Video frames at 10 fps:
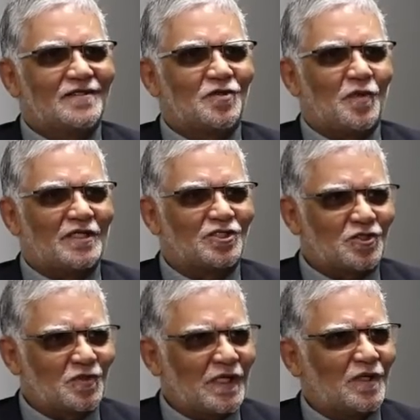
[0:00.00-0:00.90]
to
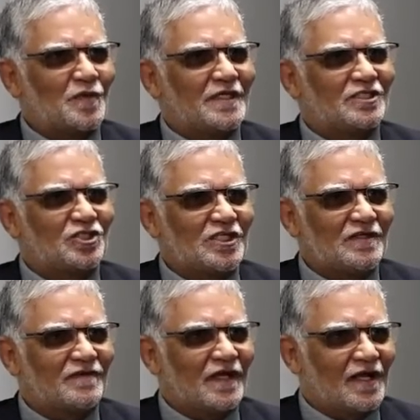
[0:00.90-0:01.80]
ensure we
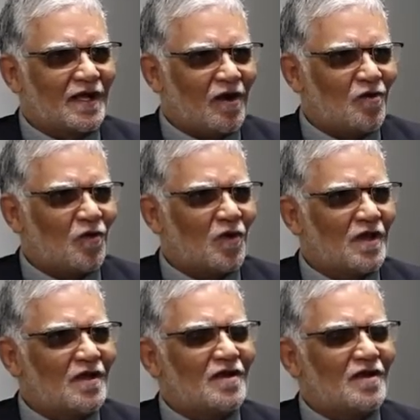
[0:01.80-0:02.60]
achieve the goal